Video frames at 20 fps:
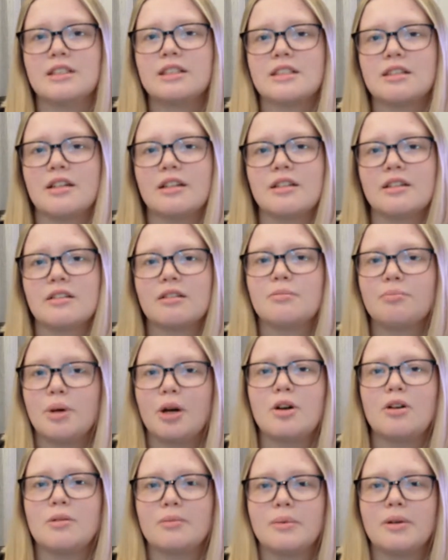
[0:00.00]
It's like
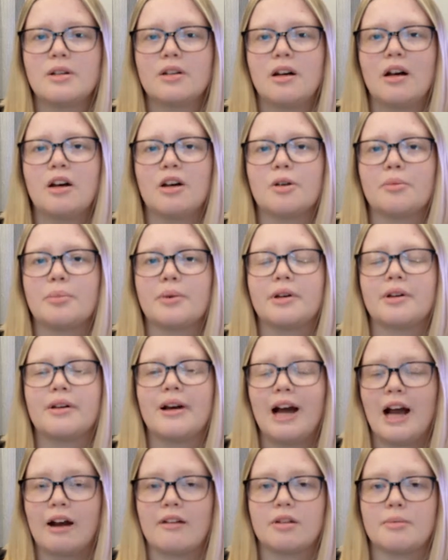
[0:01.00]
Pokemon Go but
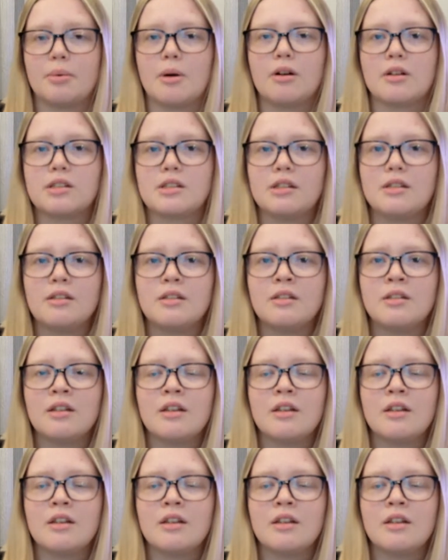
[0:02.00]
Harry Potter.